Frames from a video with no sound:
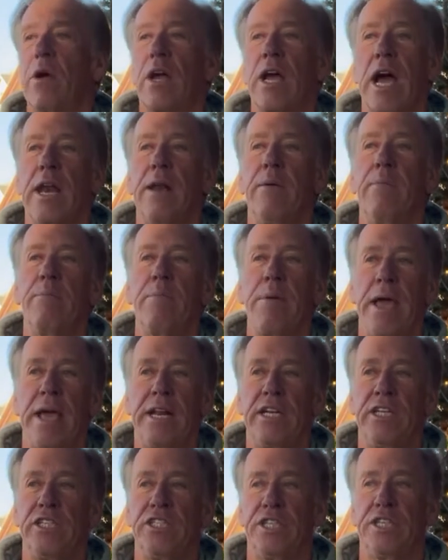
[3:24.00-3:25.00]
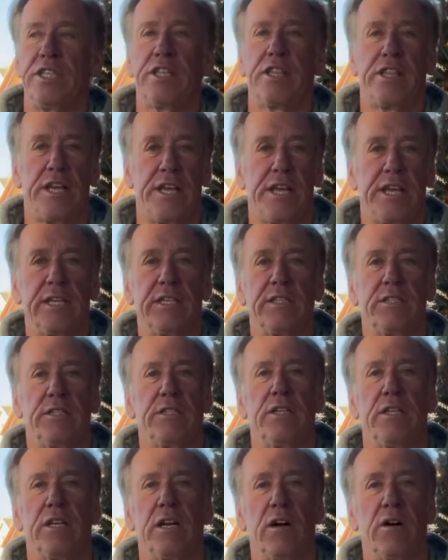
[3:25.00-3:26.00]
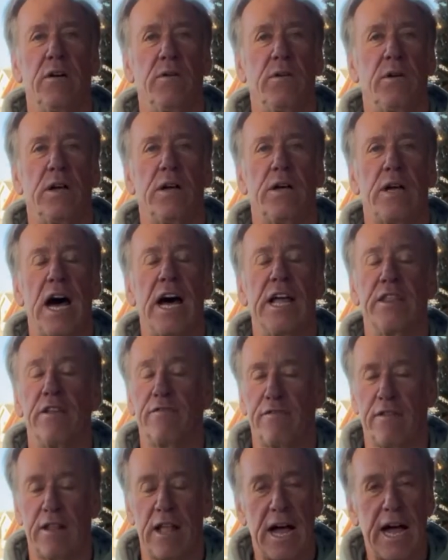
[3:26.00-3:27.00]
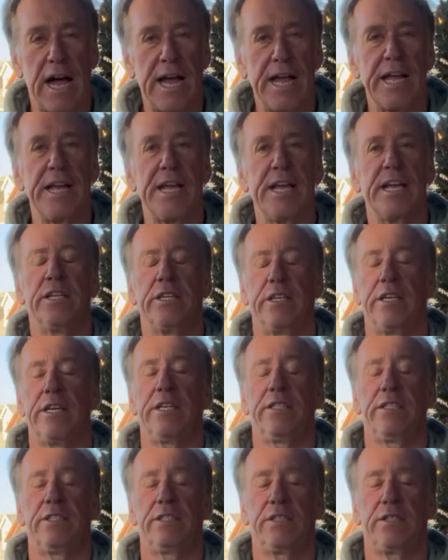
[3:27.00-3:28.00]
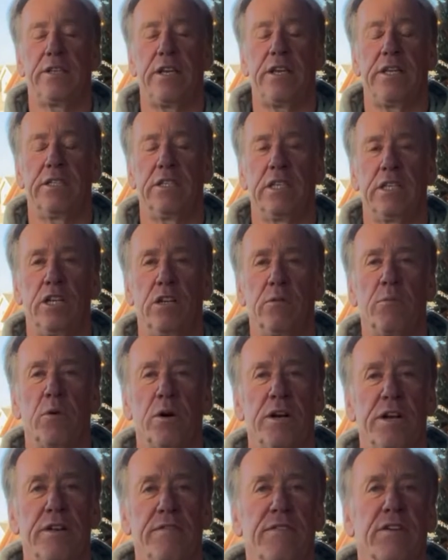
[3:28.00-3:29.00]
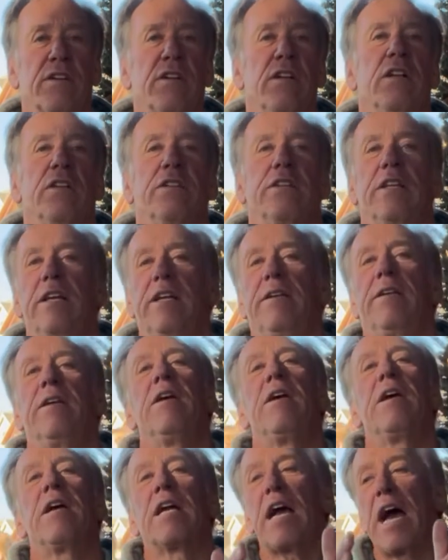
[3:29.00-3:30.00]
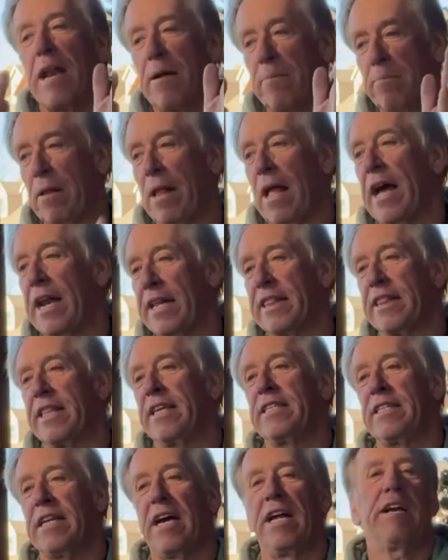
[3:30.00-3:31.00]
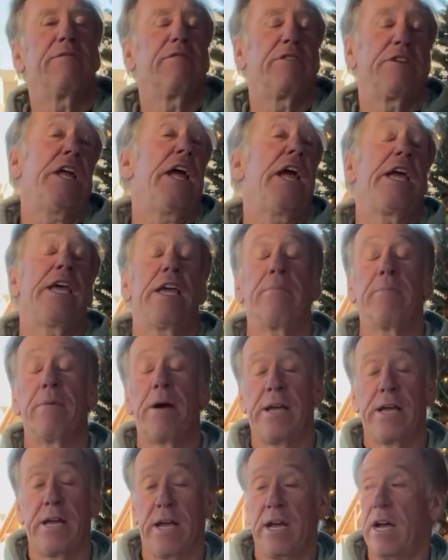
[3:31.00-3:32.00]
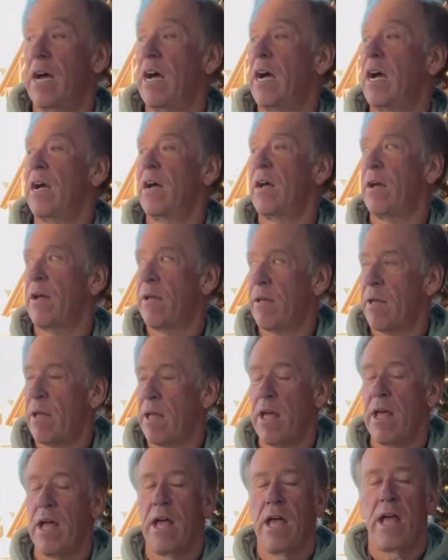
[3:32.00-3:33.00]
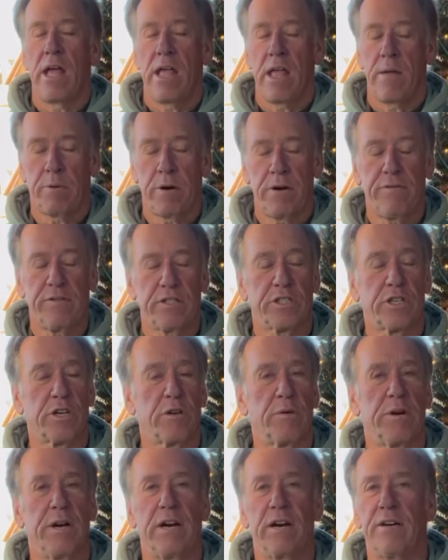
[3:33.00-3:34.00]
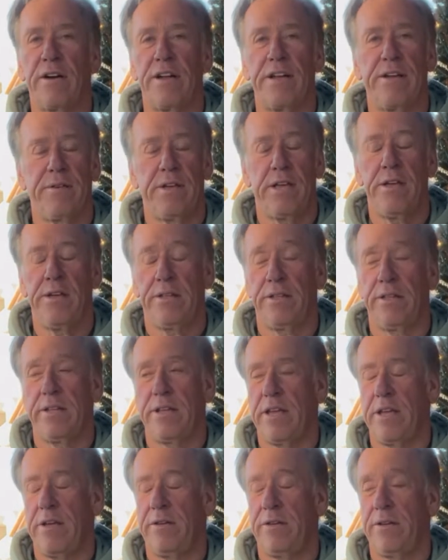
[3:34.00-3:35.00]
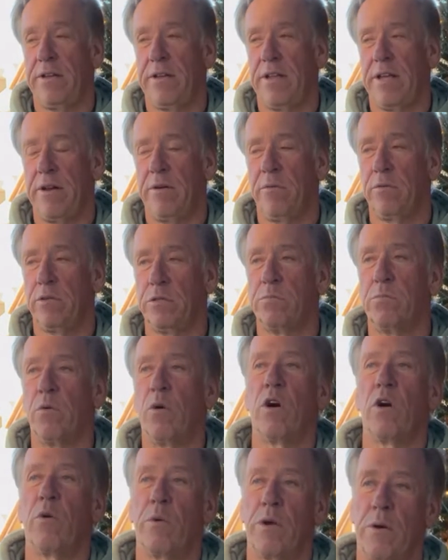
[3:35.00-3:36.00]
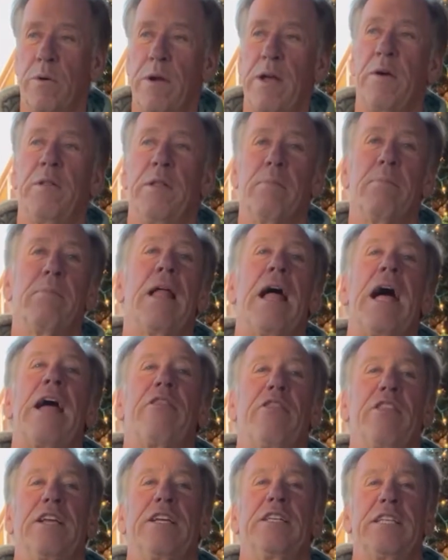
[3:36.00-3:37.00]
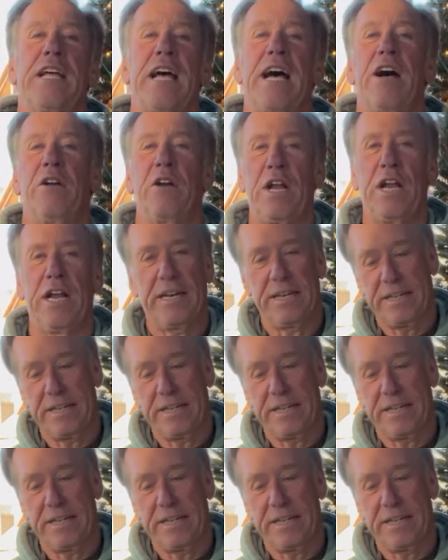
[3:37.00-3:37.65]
kind of managing things, on the fly is a little more difficult than kind of plotting things out every day. In my previous career, it was more, we were able to plot things out